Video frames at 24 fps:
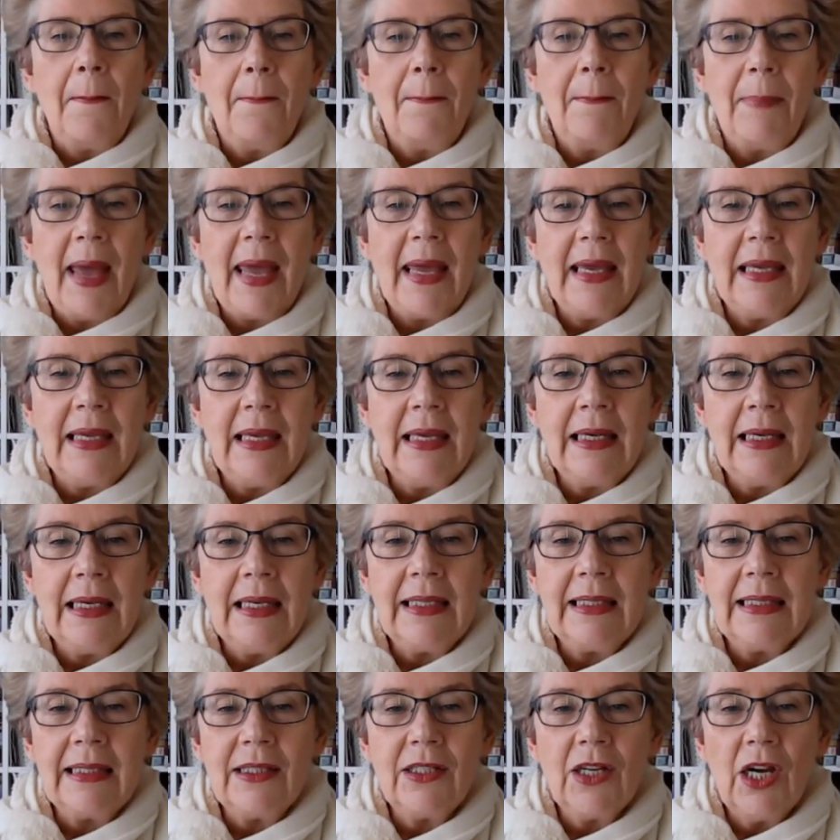Baking
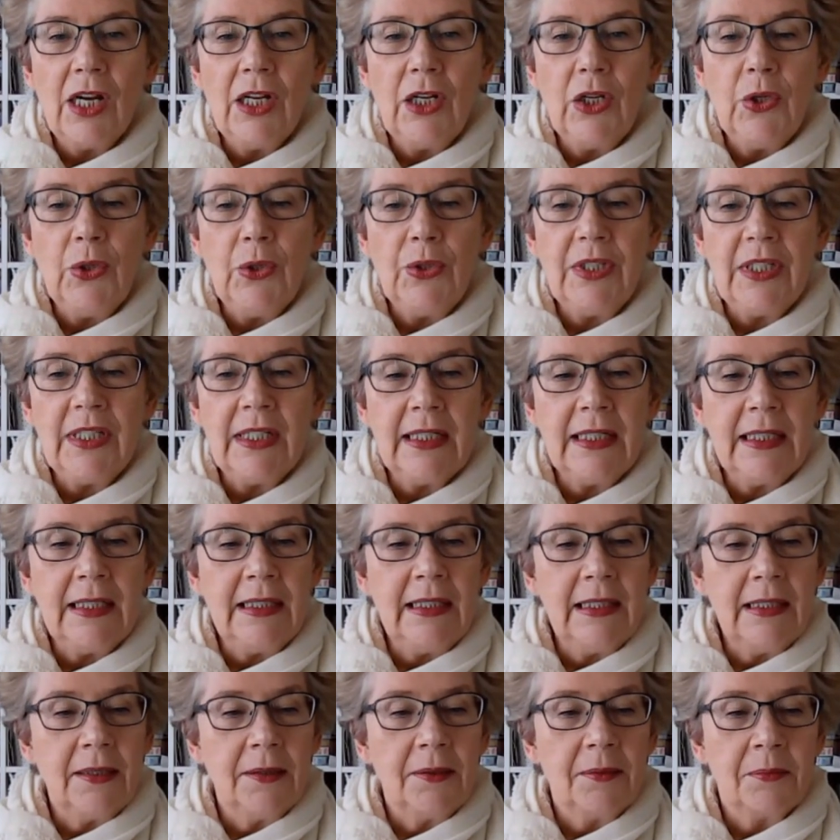is diluted
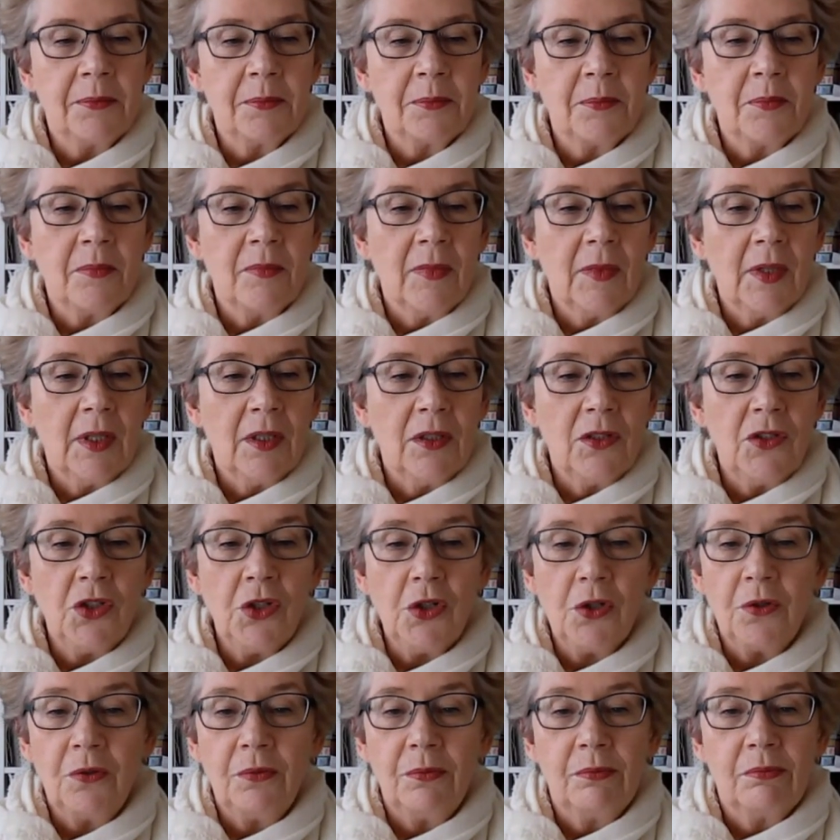
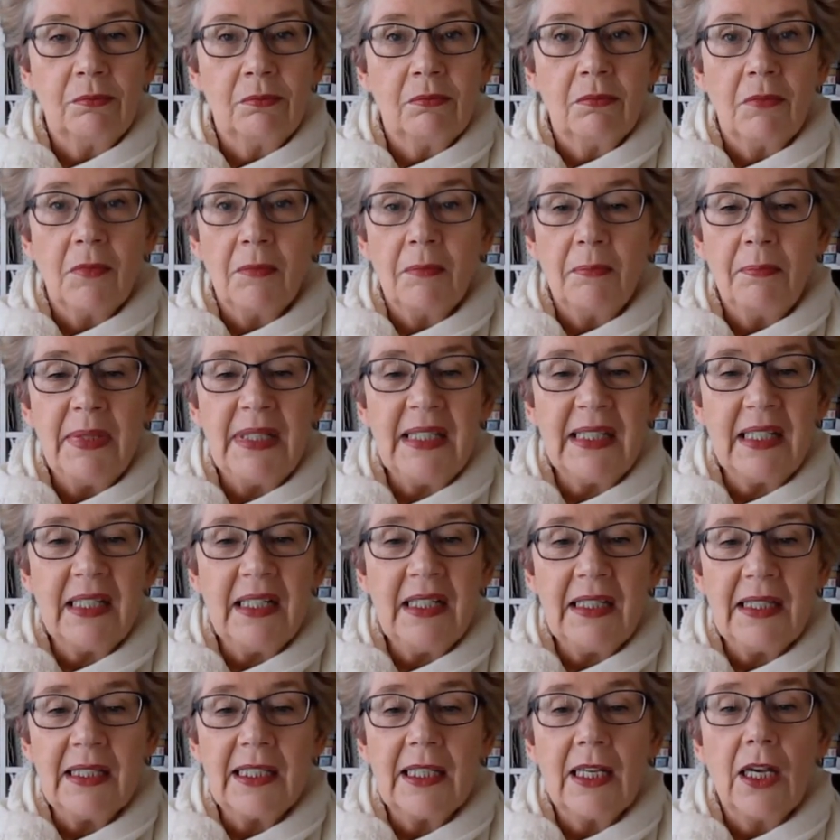too.
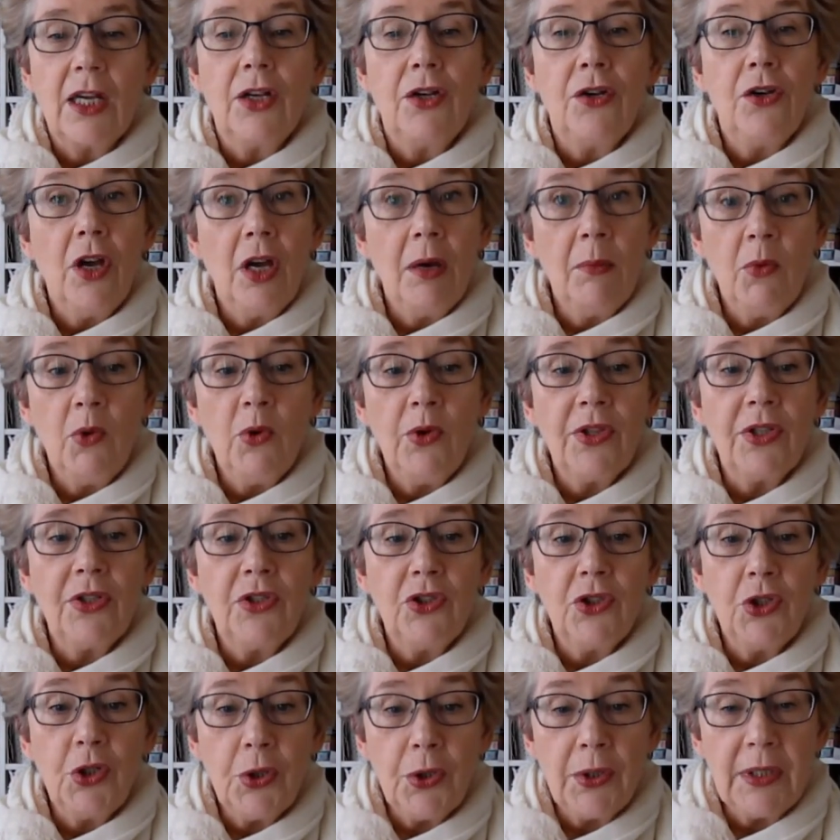Biscuits, no more than
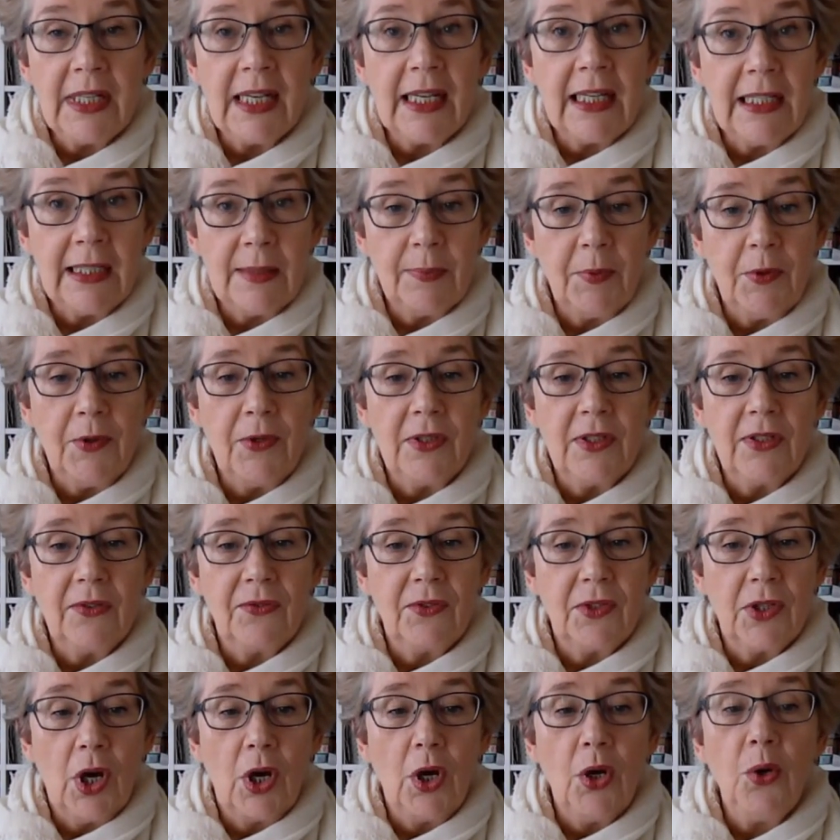two teaspoons of
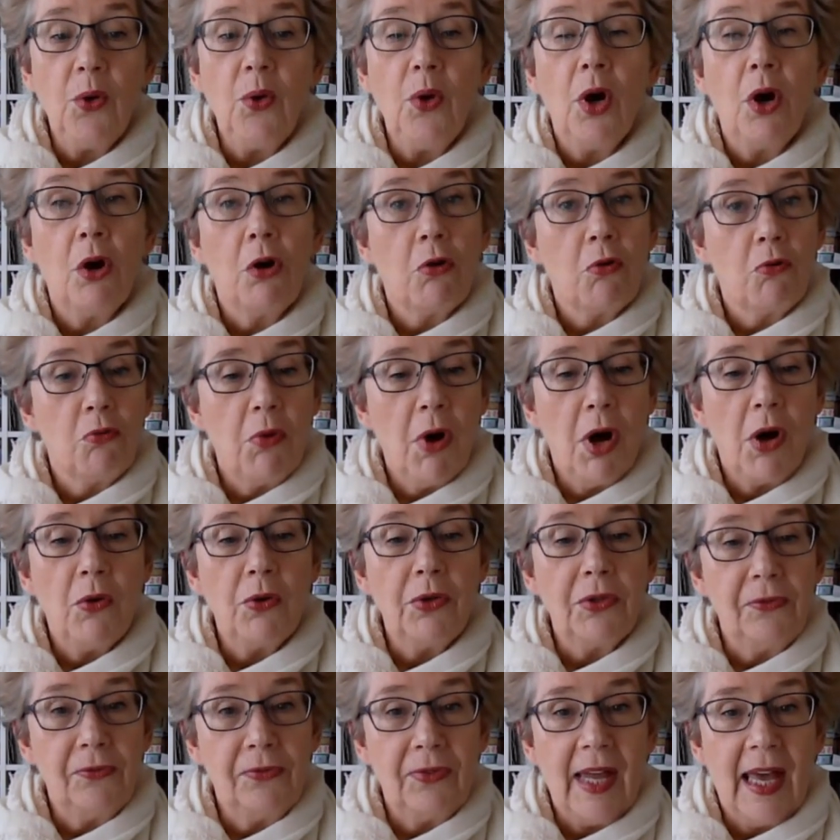dough rolled
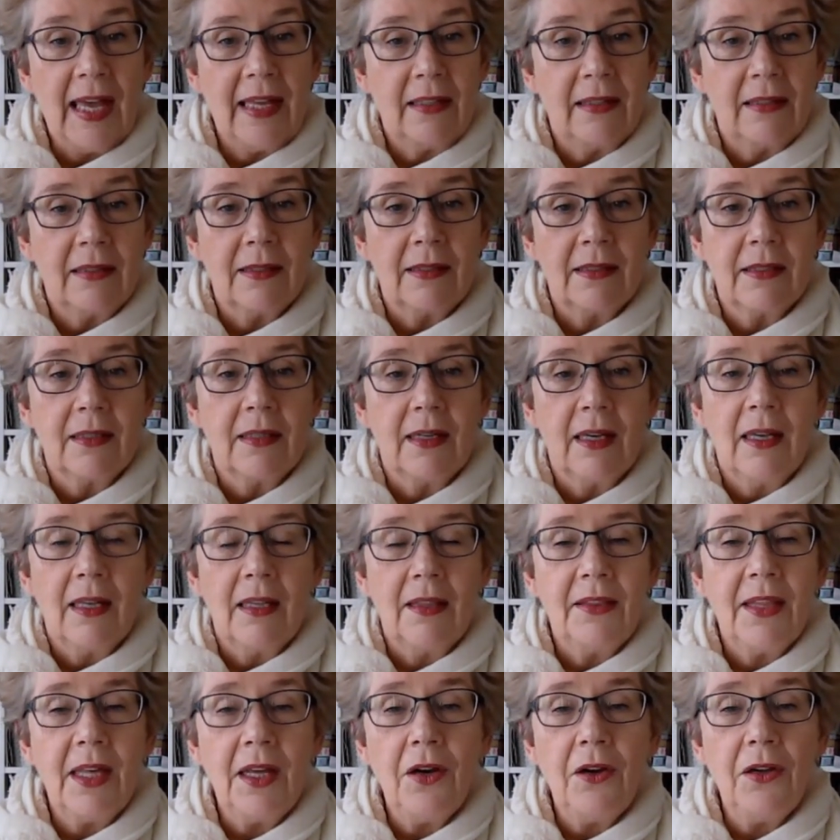and flattened.
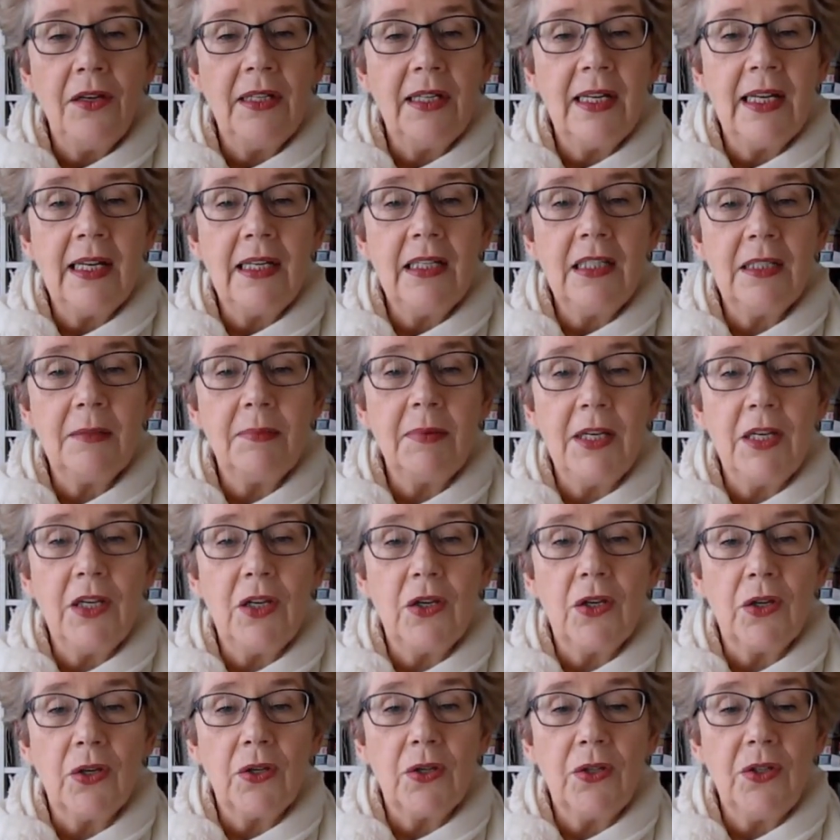They don't need to be
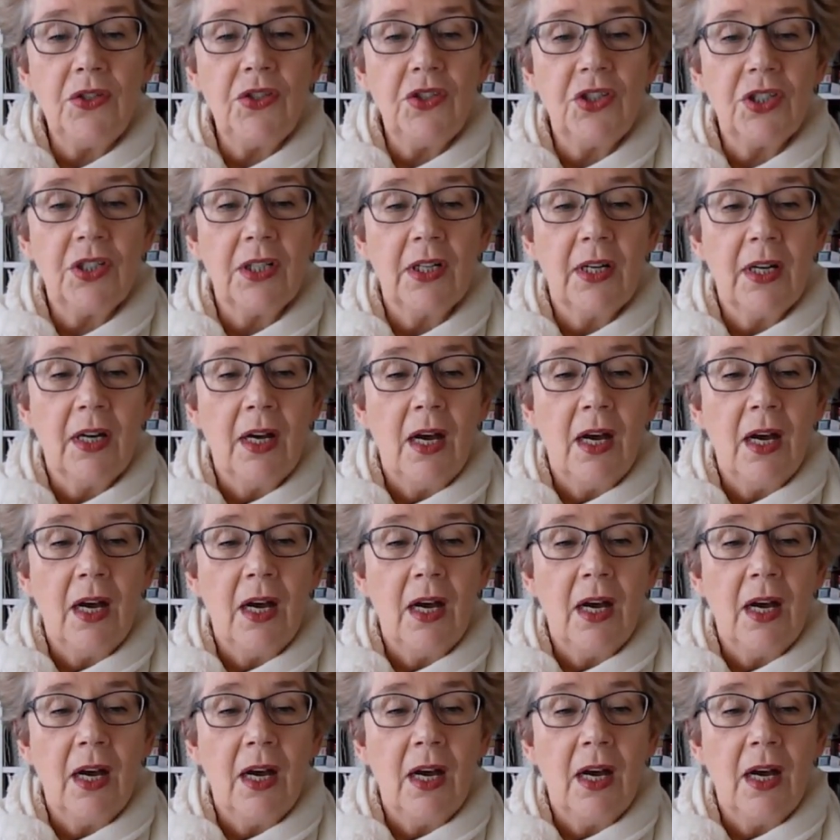huge.